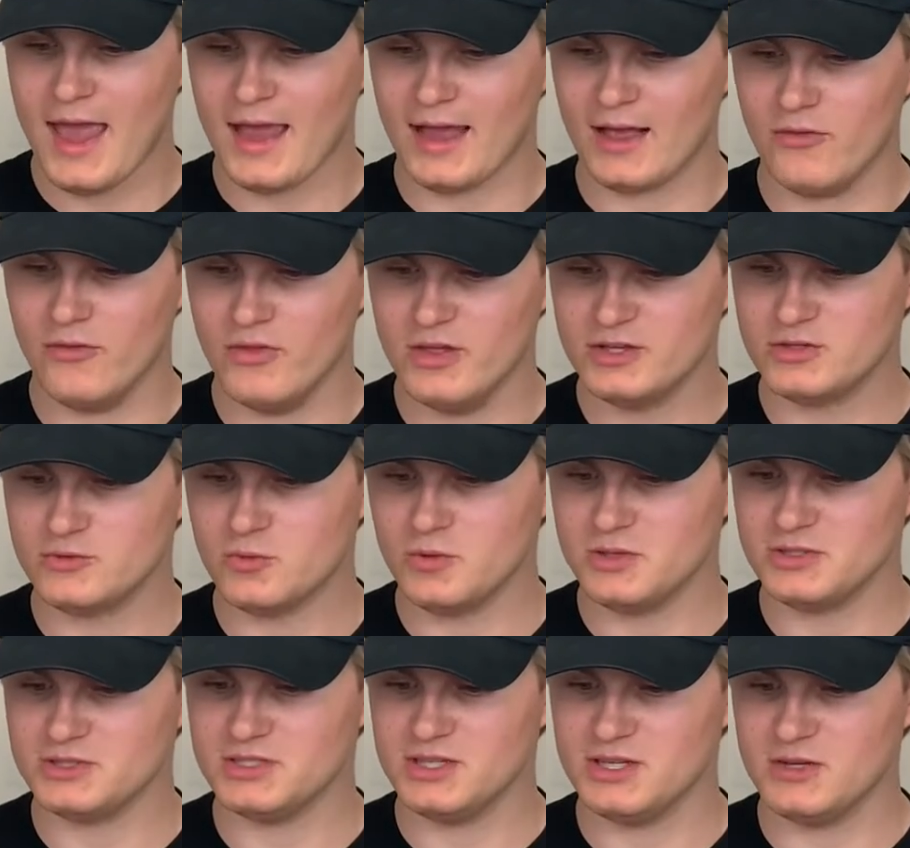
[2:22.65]
And this
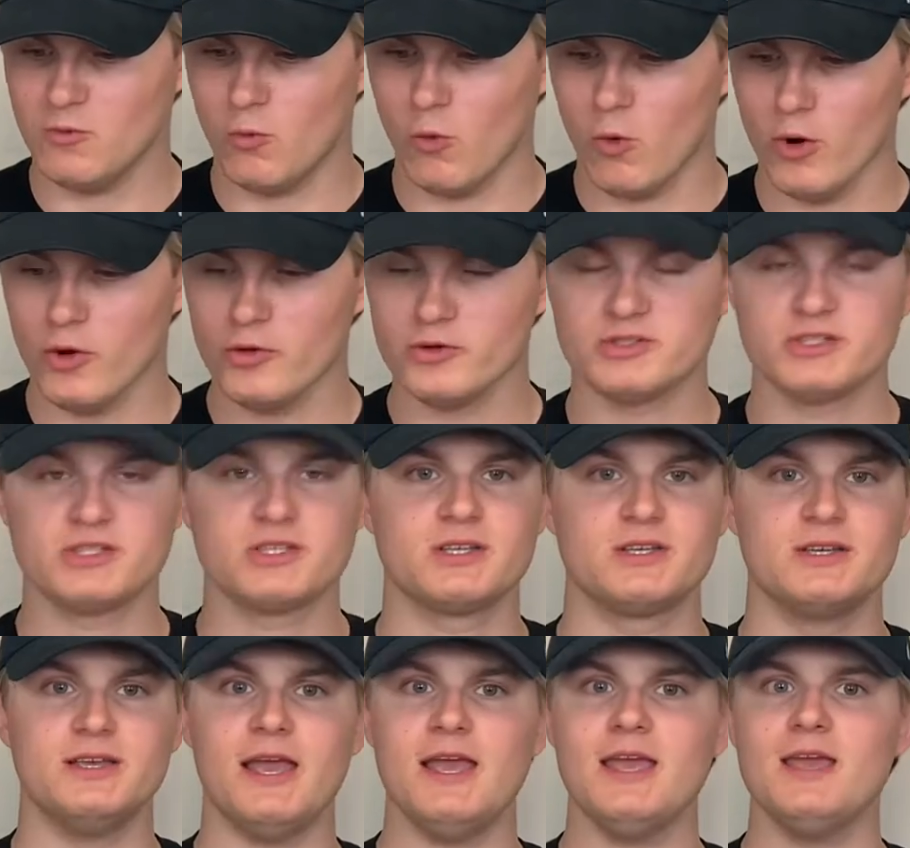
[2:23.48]
was the
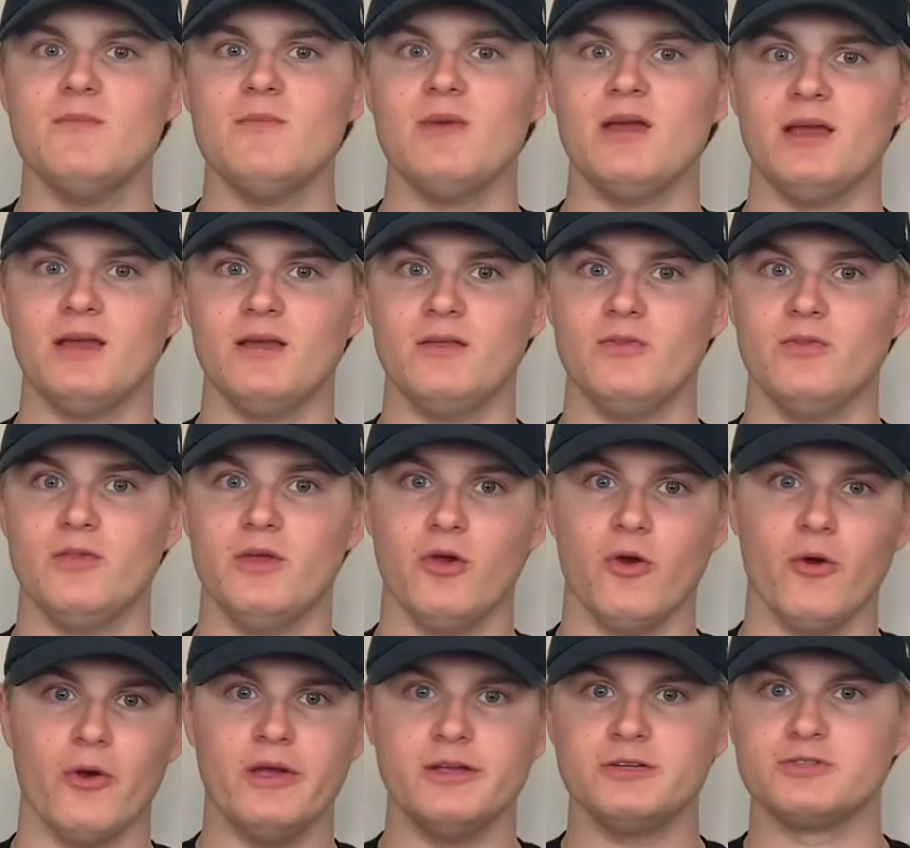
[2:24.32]
worst game in
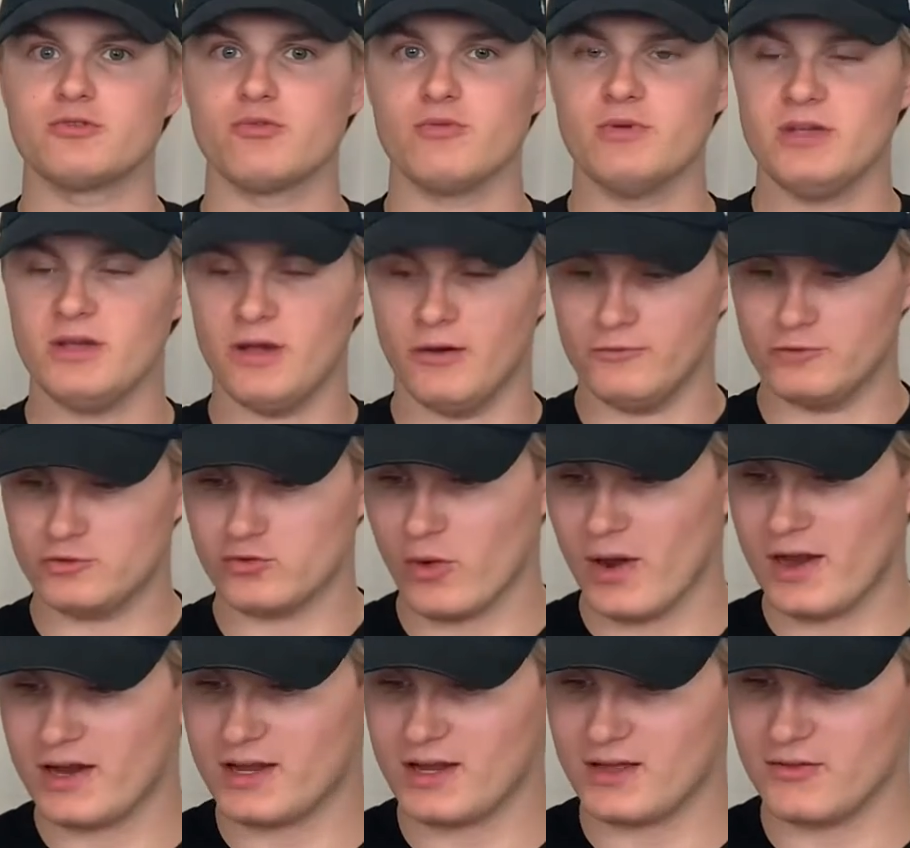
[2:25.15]
their history of
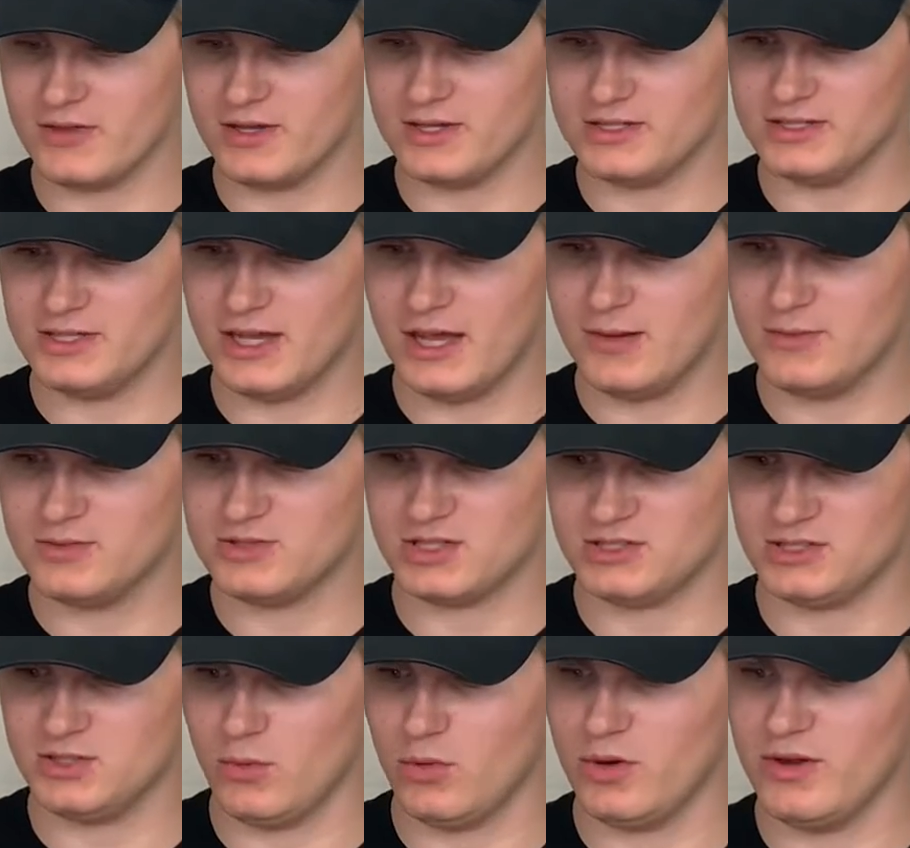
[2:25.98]
tracking these
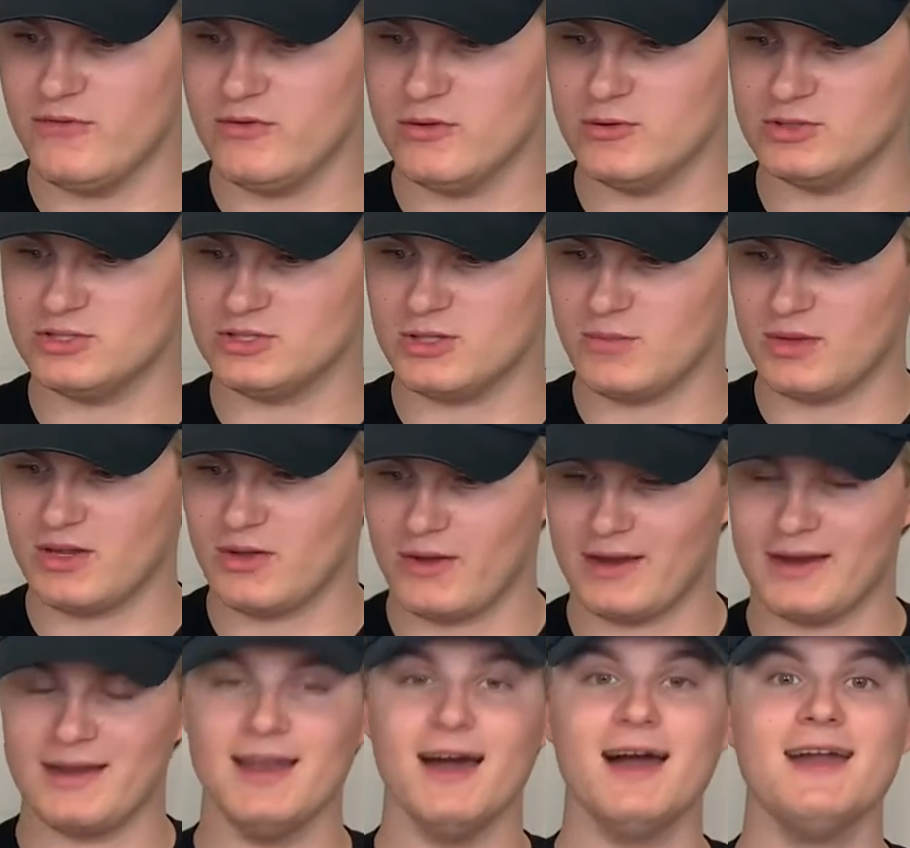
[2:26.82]
games, as I believe it was something
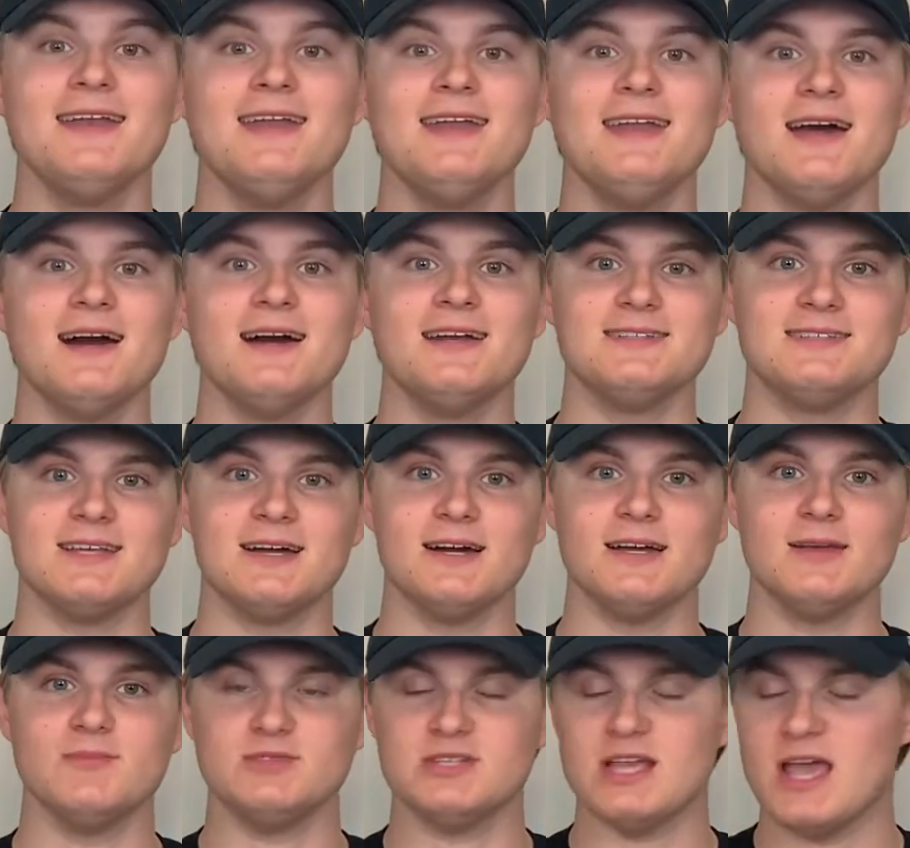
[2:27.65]
like 99
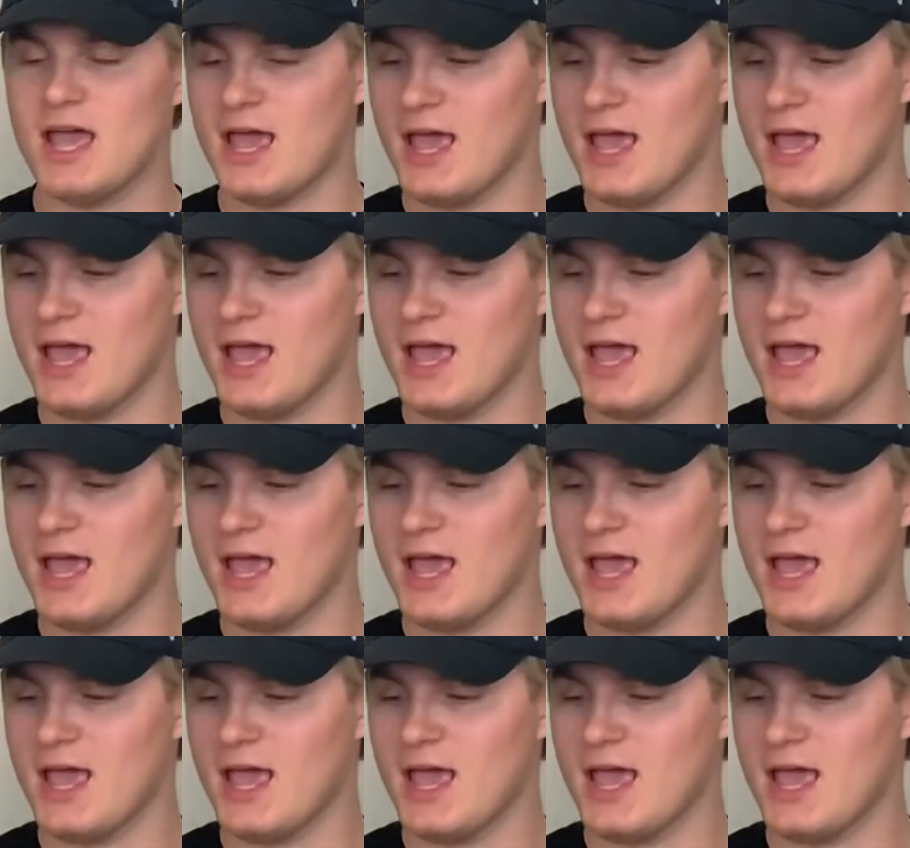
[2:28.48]
times